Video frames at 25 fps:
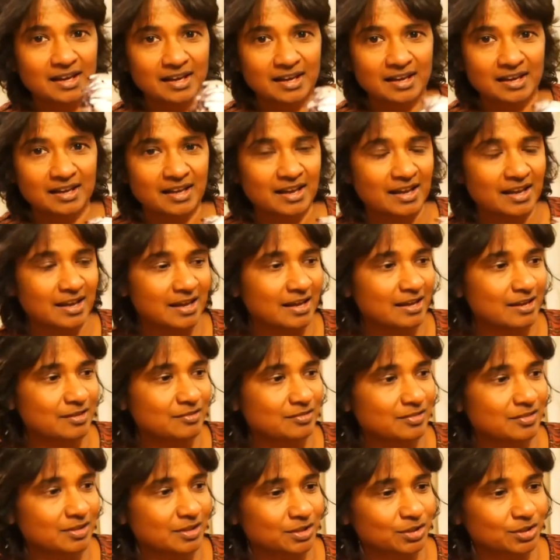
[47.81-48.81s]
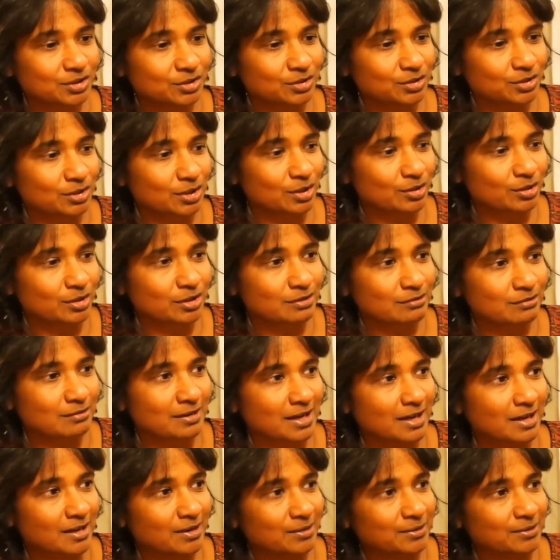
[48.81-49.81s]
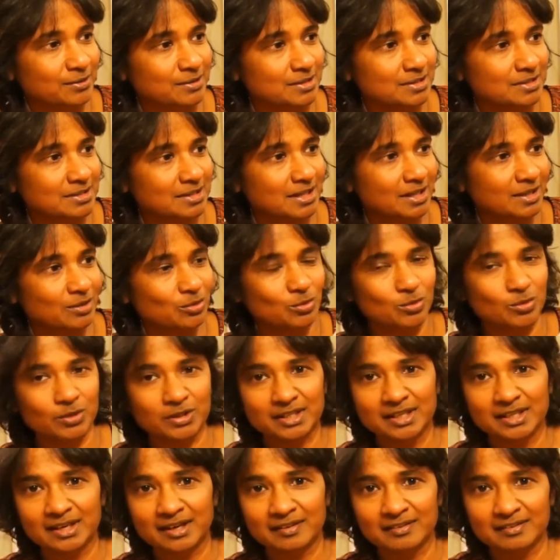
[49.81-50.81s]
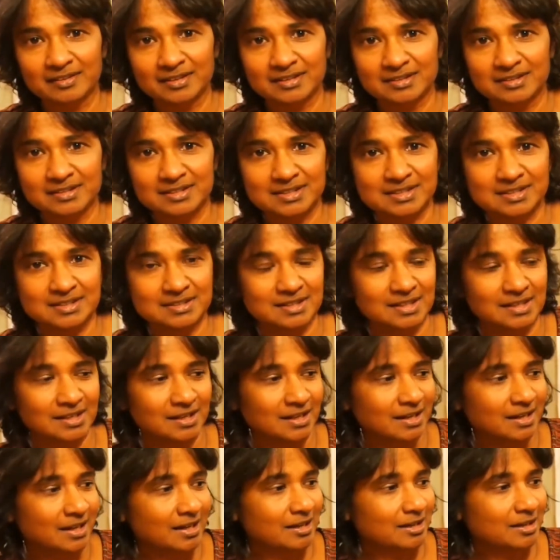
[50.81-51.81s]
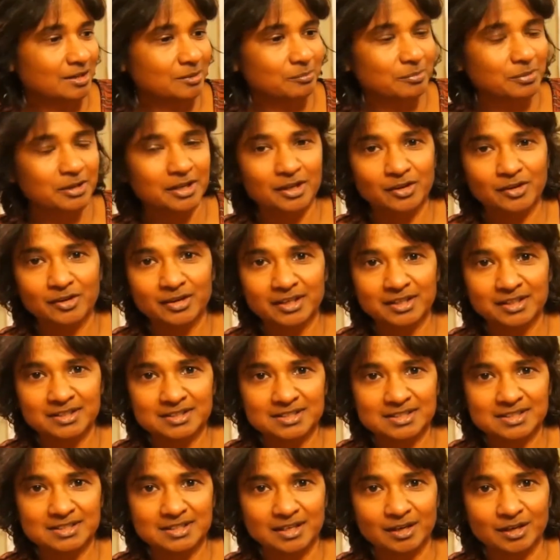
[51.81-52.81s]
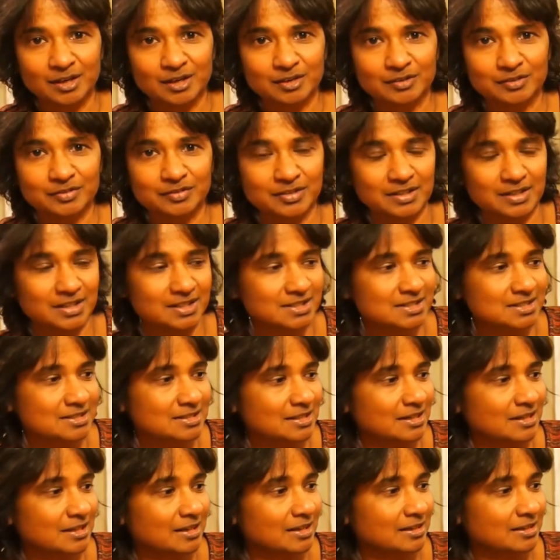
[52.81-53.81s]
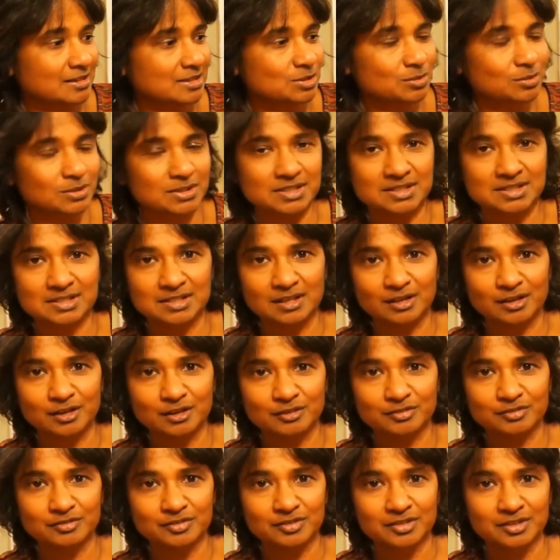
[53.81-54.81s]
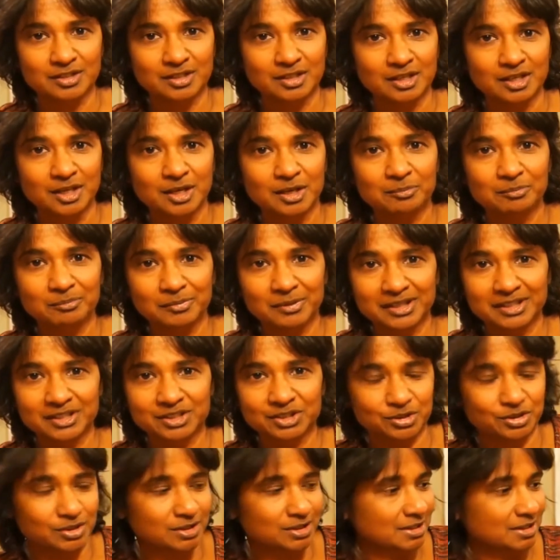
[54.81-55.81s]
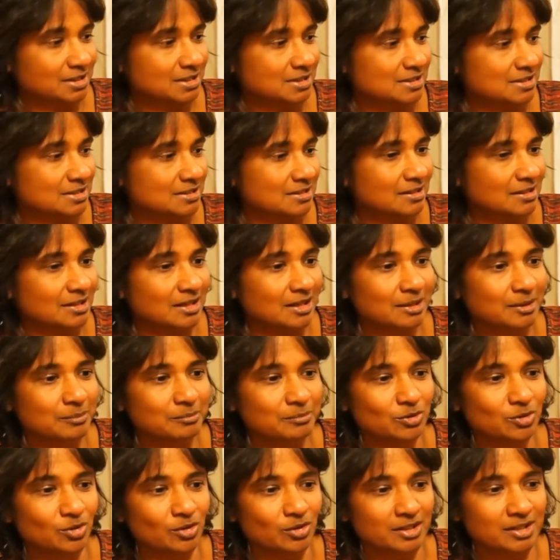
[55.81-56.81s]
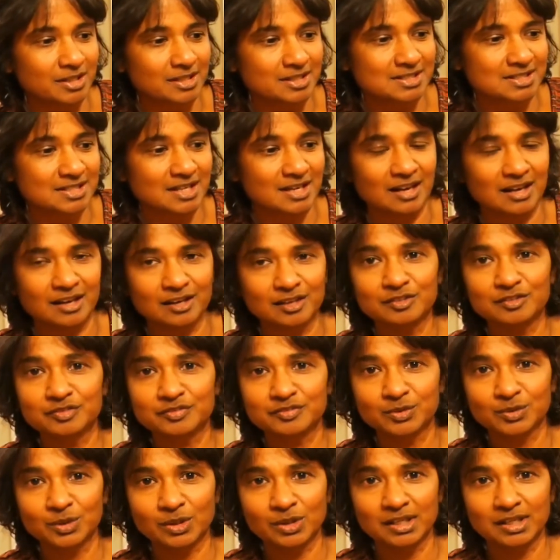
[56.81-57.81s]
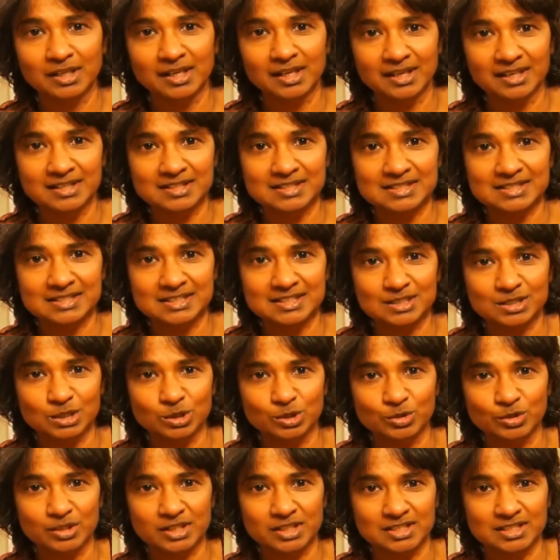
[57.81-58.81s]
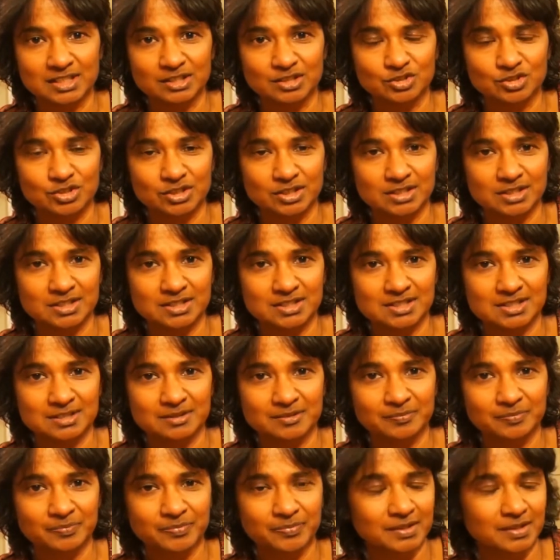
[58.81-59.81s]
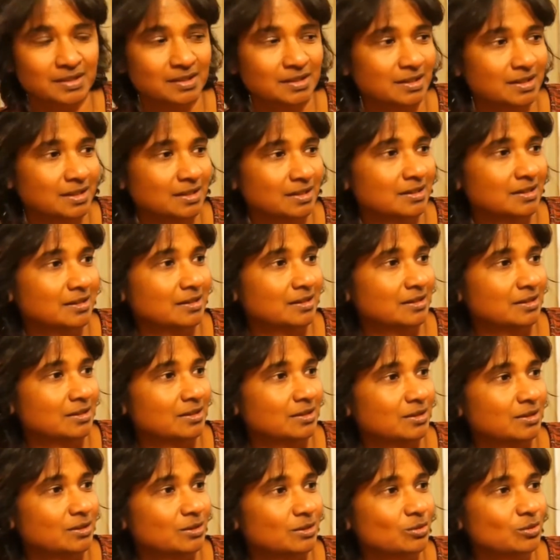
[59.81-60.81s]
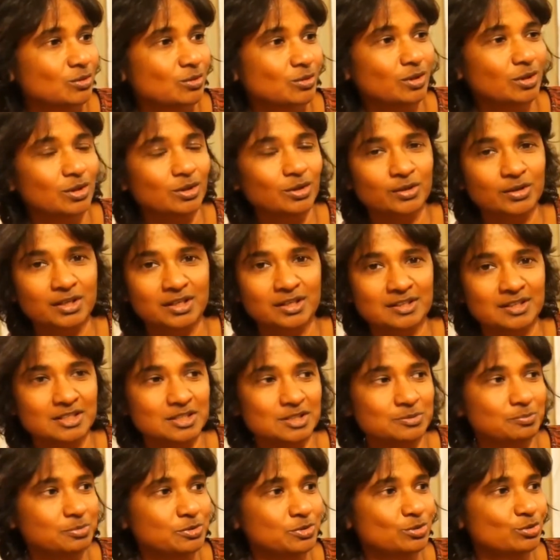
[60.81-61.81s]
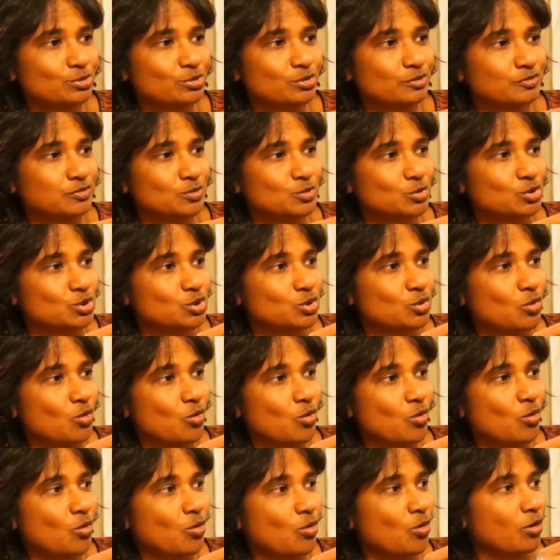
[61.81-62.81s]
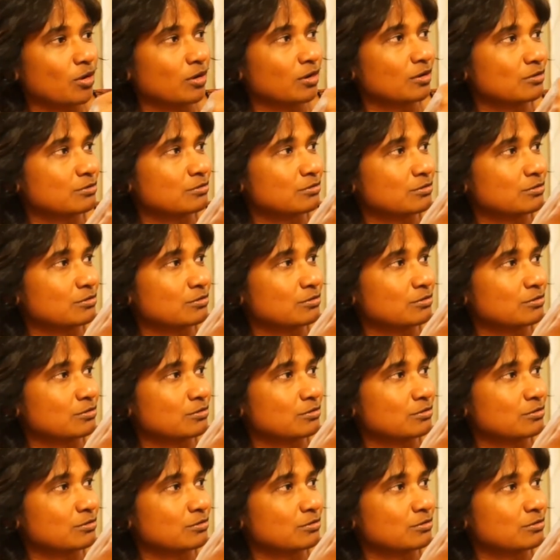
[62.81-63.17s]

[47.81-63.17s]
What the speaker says: and have a good look around at all the others, comparing itself and say to itself, my goodness, I'm not as colorful as these leucadendrons. Or look at these beautiful tall